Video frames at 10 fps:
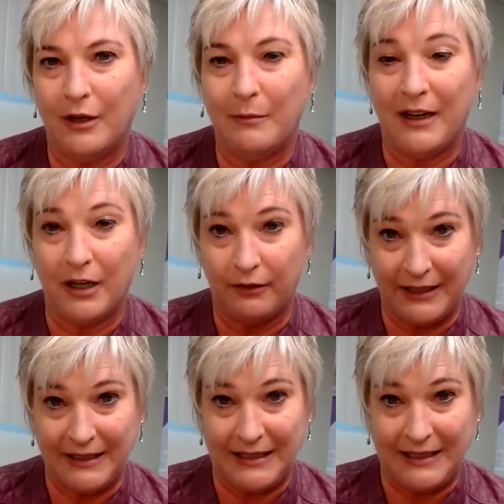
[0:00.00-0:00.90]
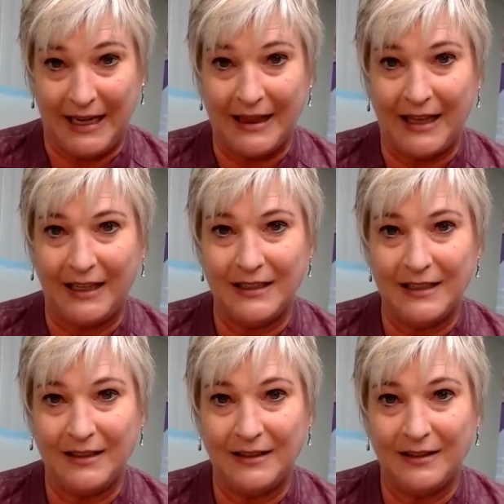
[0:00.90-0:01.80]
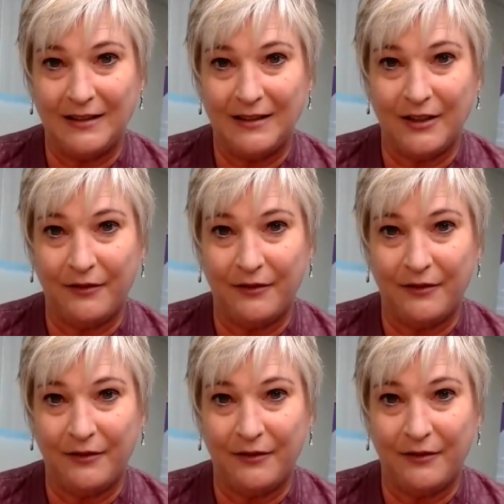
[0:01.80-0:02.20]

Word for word: Am I correct in saying that? So